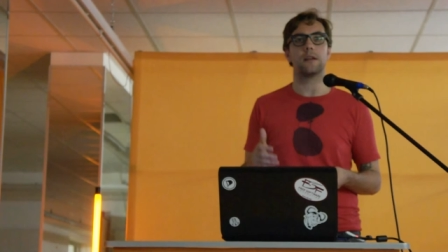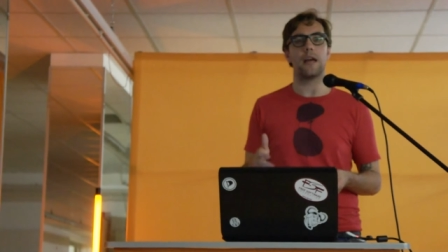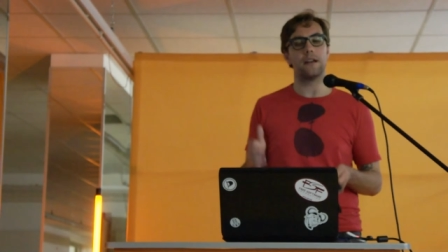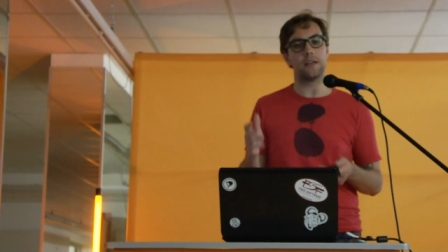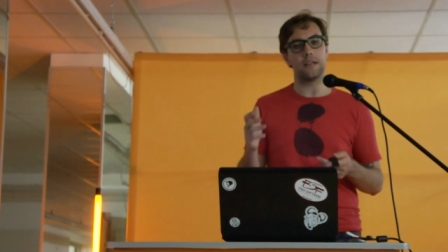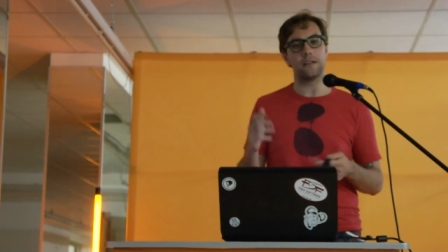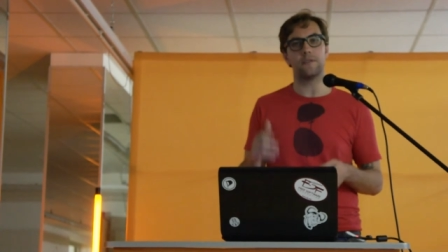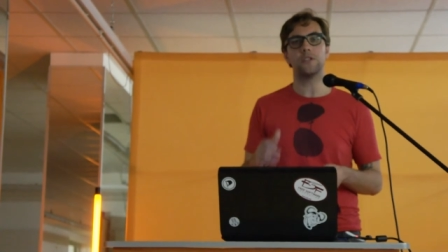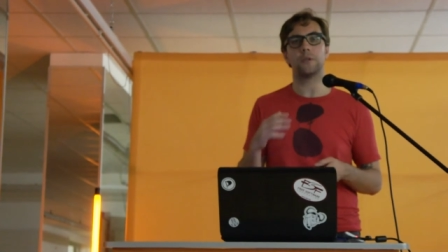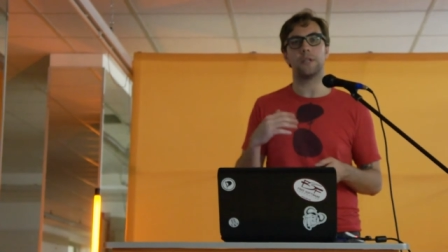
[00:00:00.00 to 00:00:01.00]
and
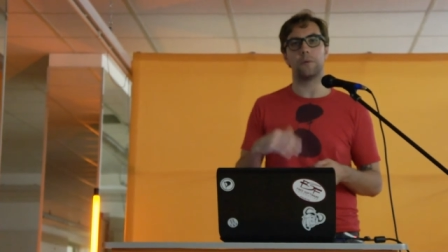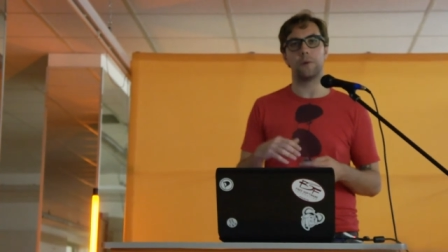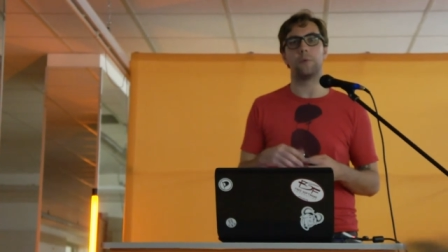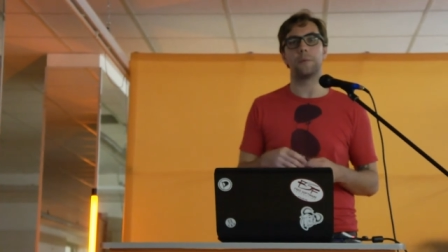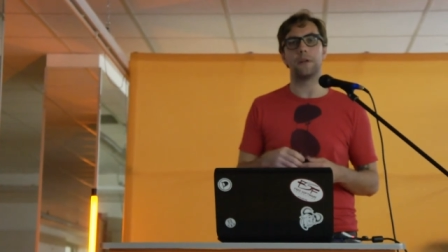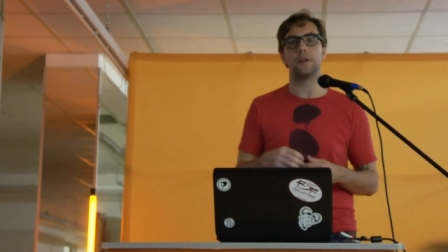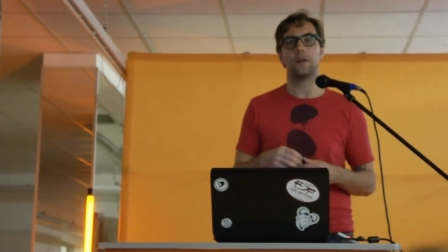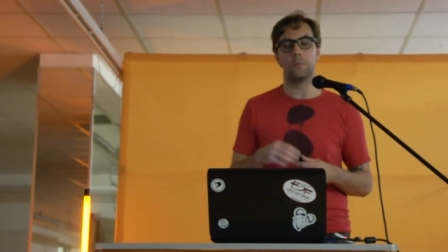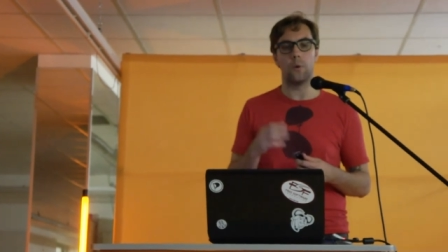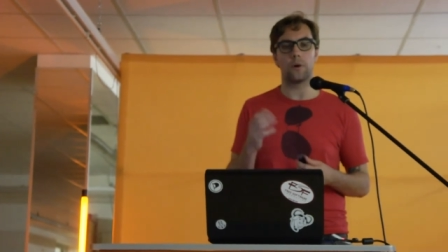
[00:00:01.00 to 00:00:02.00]
individually we will be
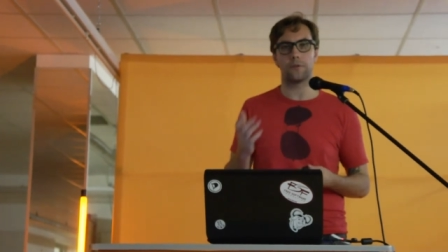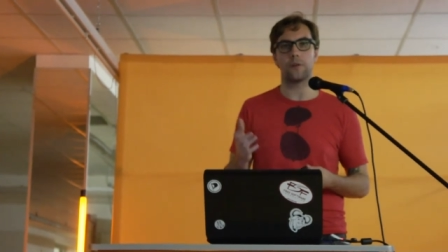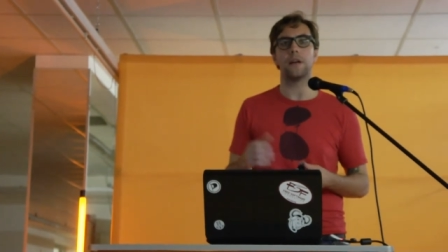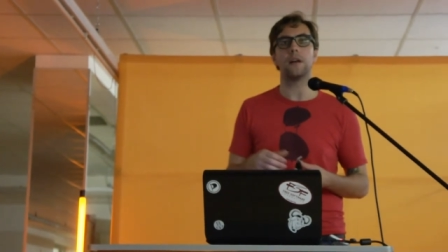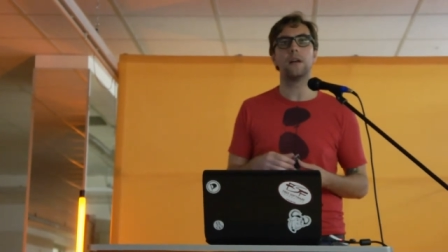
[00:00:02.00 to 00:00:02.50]
more free,